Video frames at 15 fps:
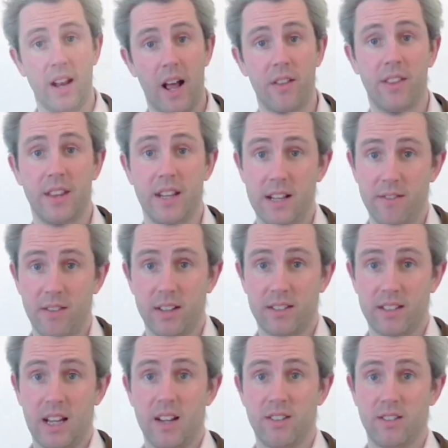Now that the
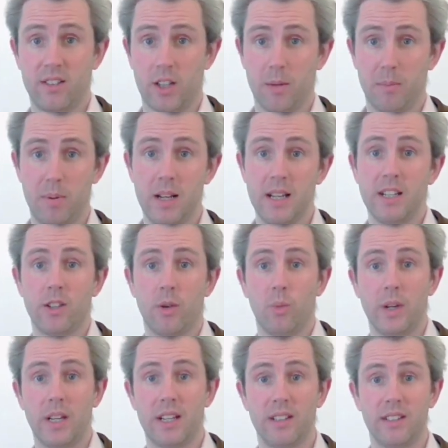investigations are complete,
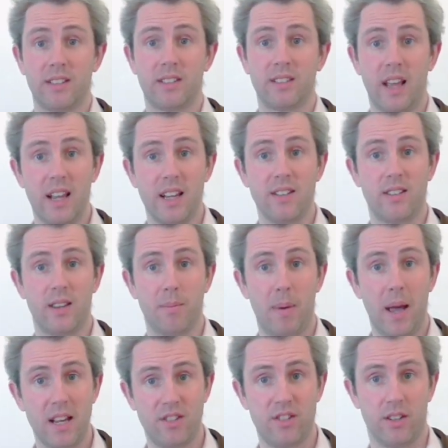we can stage the
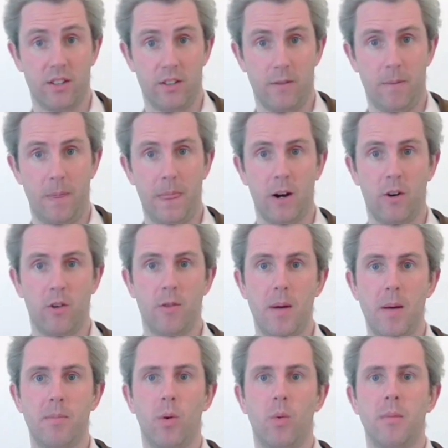patient.
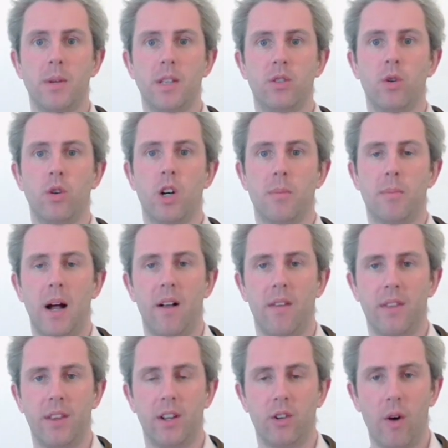Remember, when we talk
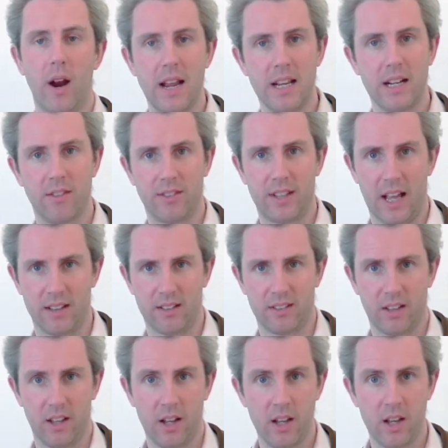about the grade of
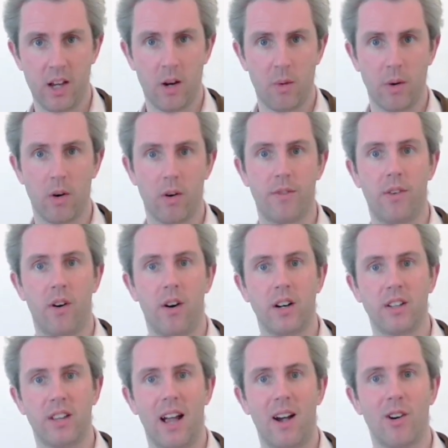cancer, we're
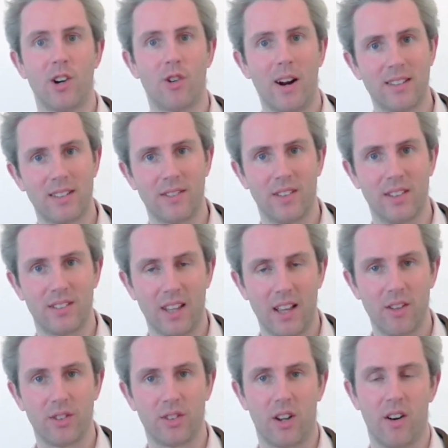referring to how aggressive the
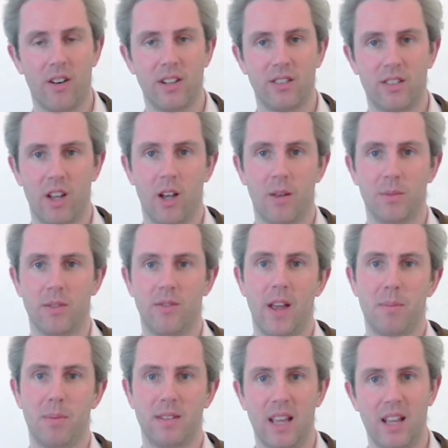cells are in terms of
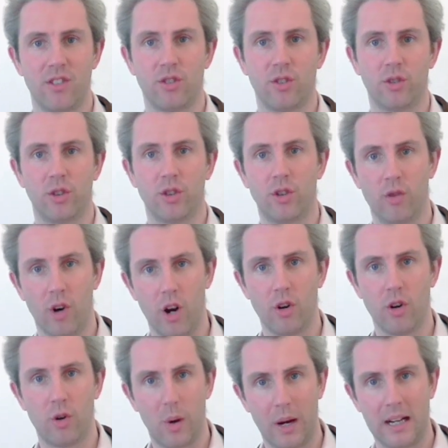their potential to
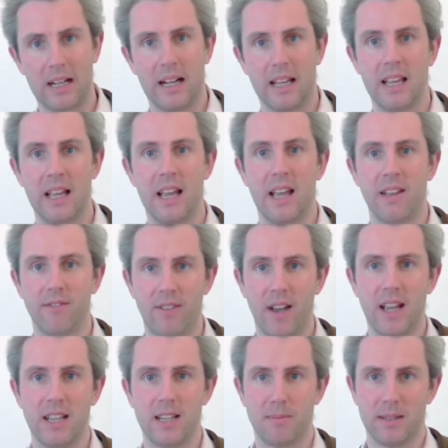grow quickly,
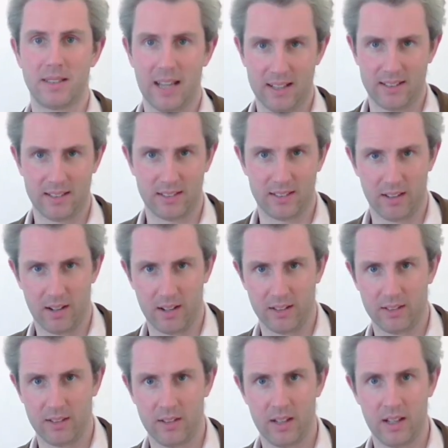invade, and
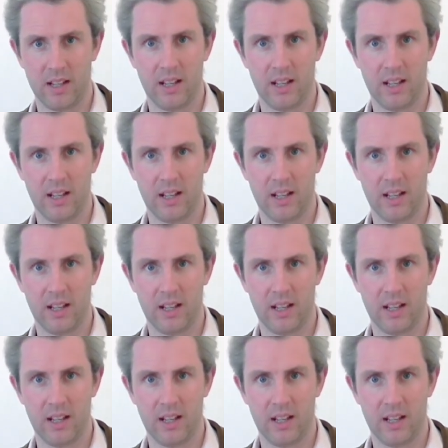metastasize.